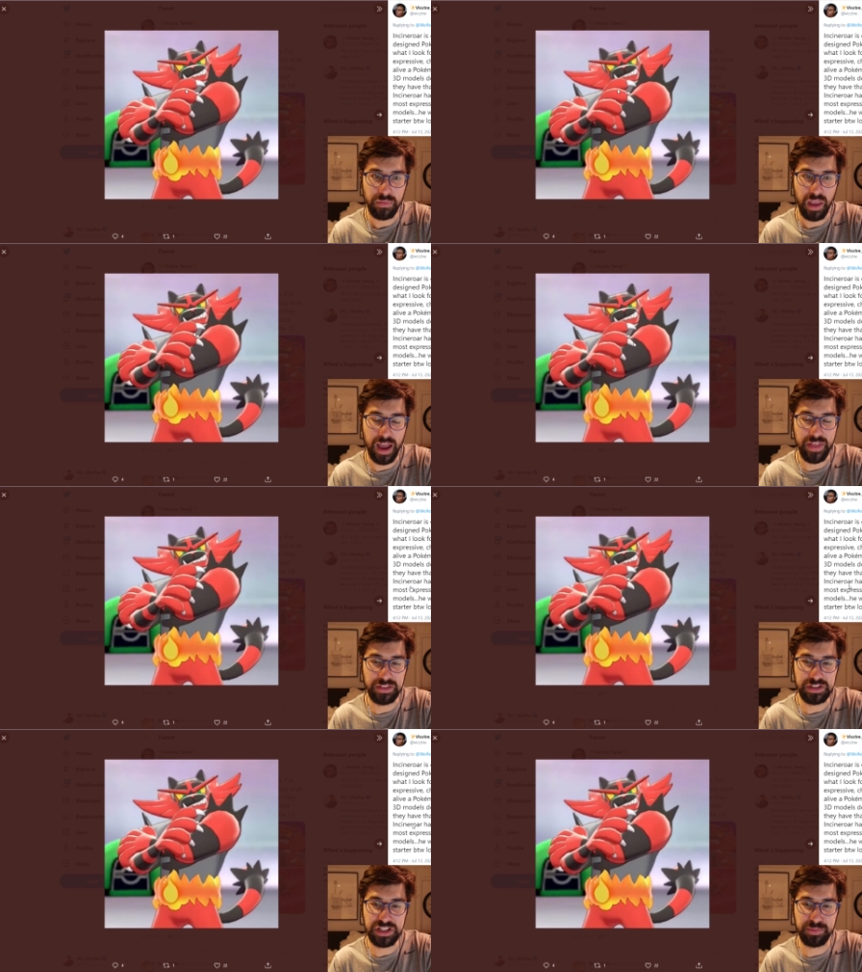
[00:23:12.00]
I
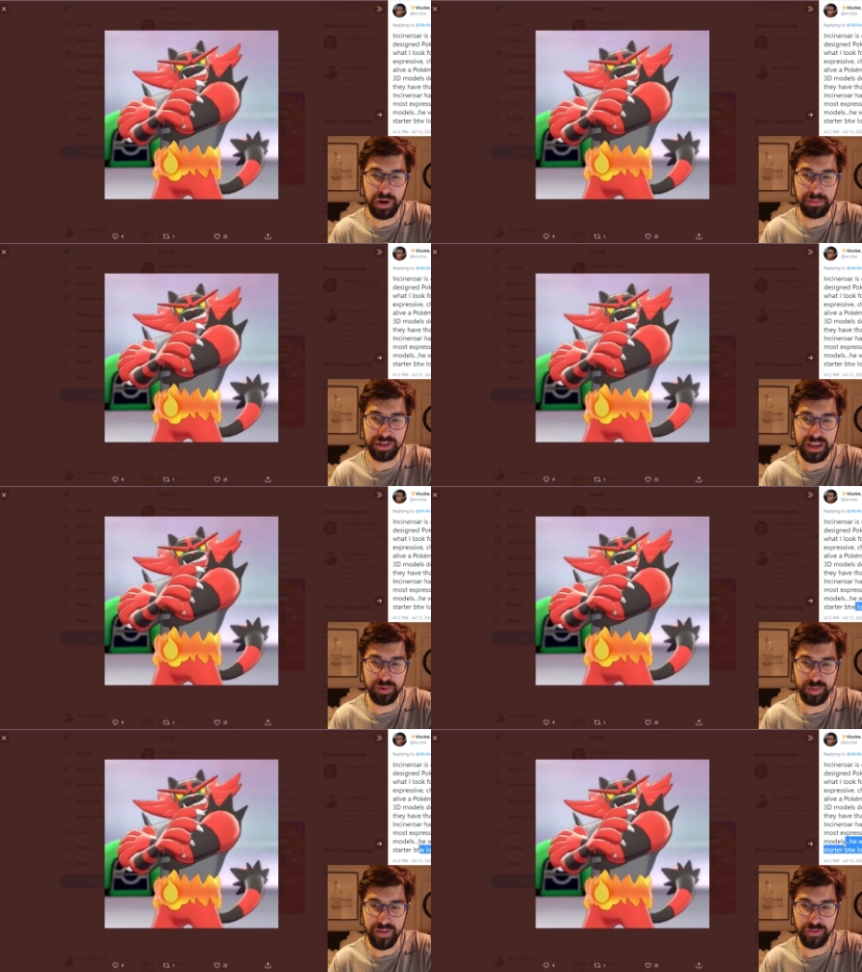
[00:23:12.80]
think this is probably he
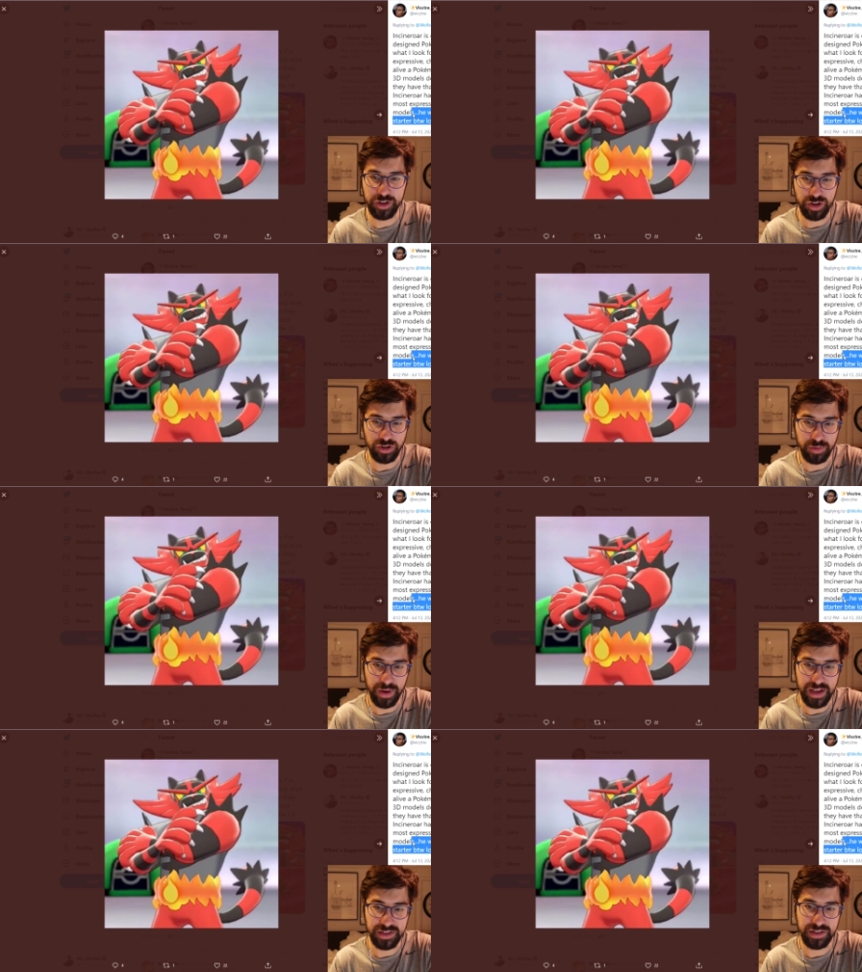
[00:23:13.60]
was my first starter
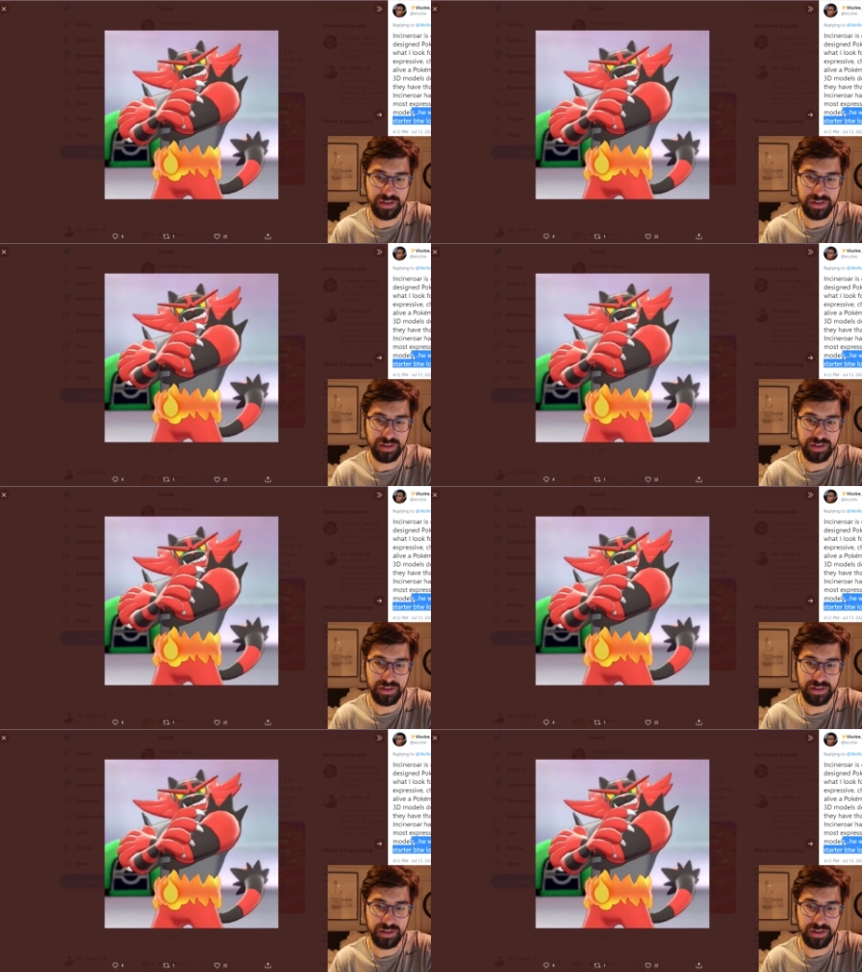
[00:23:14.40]
bias.